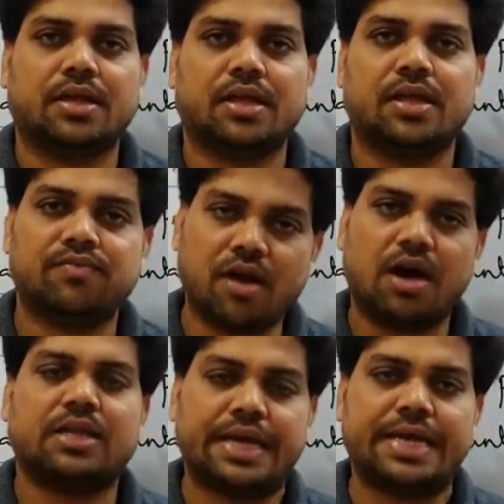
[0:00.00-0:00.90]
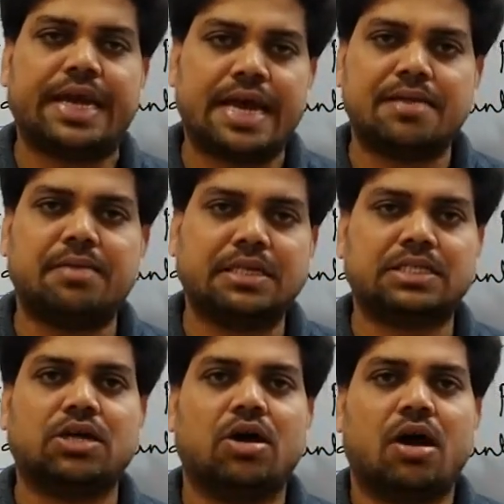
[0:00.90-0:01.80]
If all the area
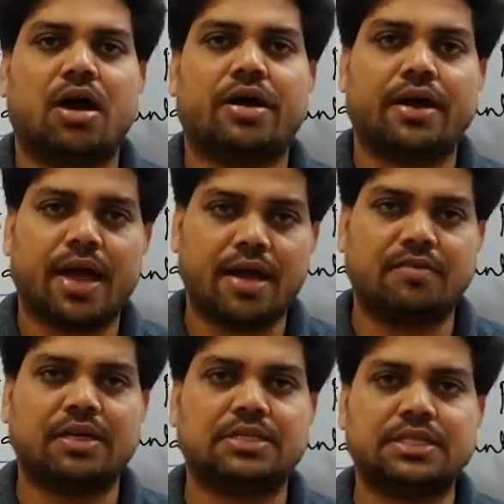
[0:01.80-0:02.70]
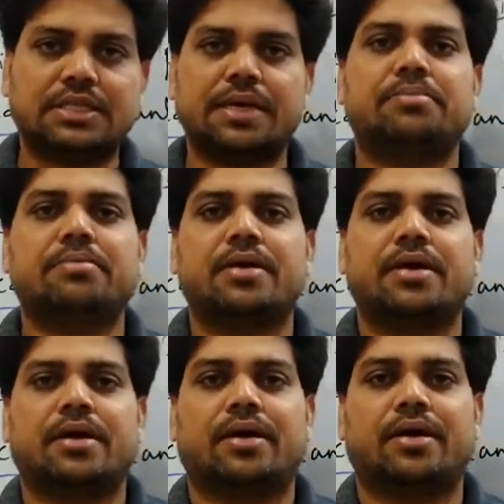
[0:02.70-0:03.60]
elements are having same
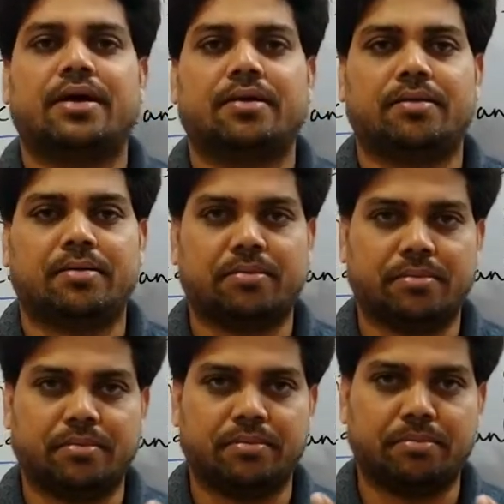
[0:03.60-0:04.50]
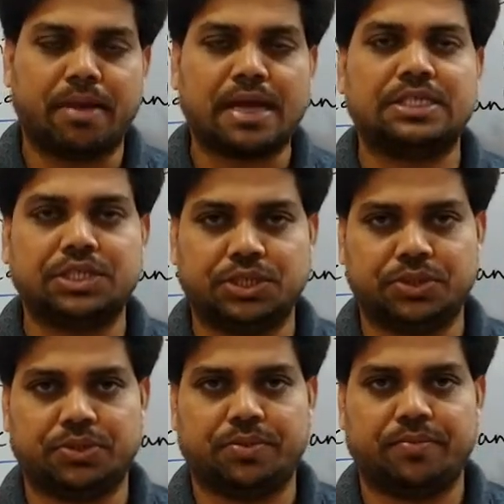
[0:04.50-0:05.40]
magnitude,